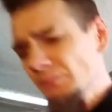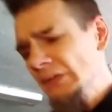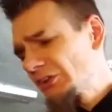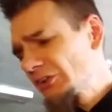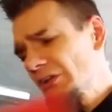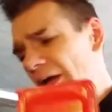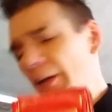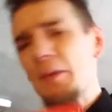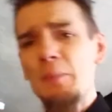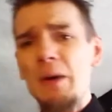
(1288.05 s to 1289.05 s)
It's just like a
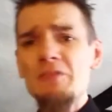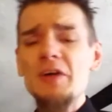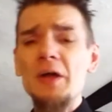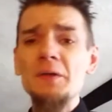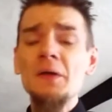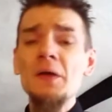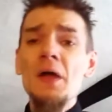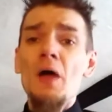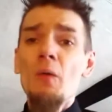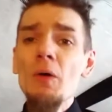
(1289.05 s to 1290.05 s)
mobile phone.
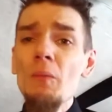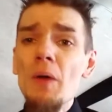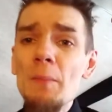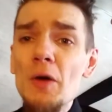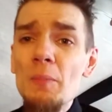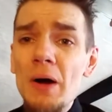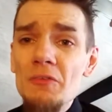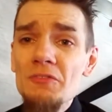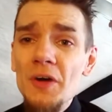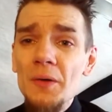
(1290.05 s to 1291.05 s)
Well, a mobile
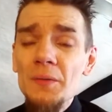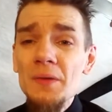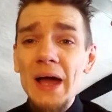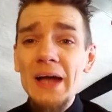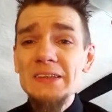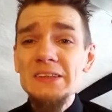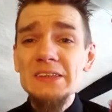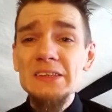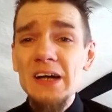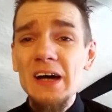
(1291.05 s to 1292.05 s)
phone had to
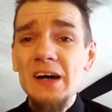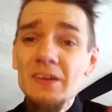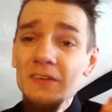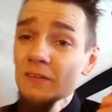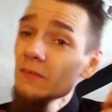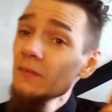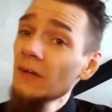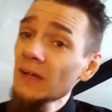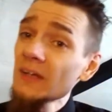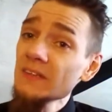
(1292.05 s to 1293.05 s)
start
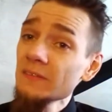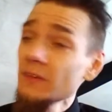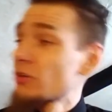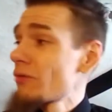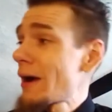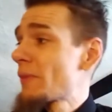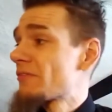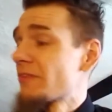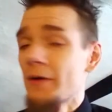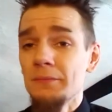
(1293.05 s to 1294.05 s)
like a
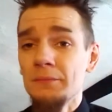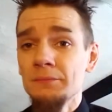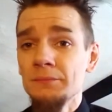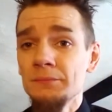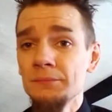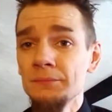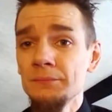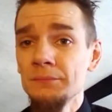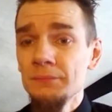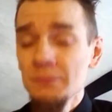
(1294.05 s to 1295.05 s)
gramophone.
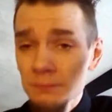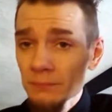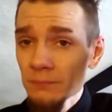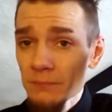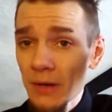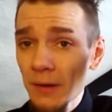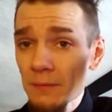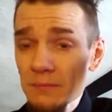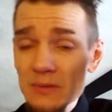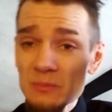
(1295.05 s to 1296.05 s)
You know,
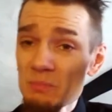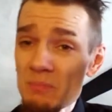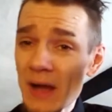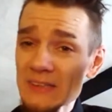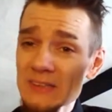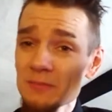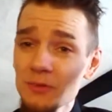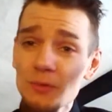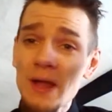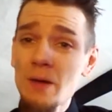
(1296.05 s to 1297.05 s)
a massive
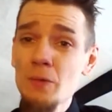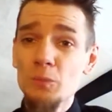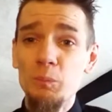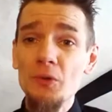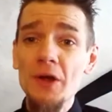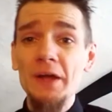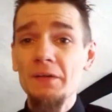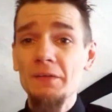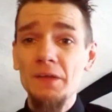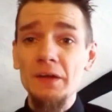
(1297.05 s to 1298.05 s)
grey old
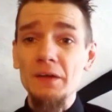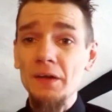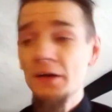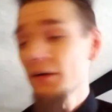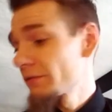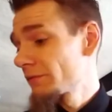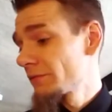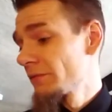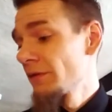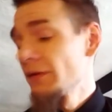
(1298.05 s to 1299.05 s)
brick thing, you know.
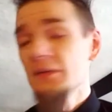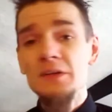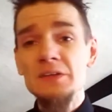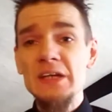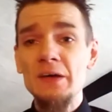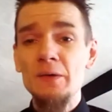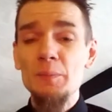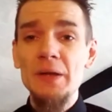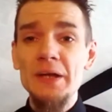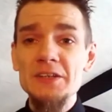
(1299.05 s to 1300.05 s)
Don't take it on a
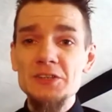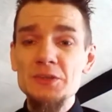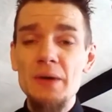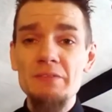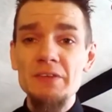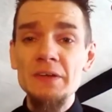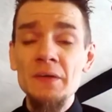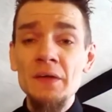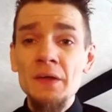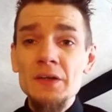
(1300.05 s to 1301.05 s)
plane, it's too heavy.
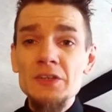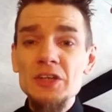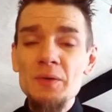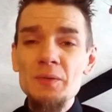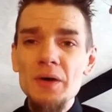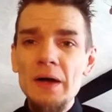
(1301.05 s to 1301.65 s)
So,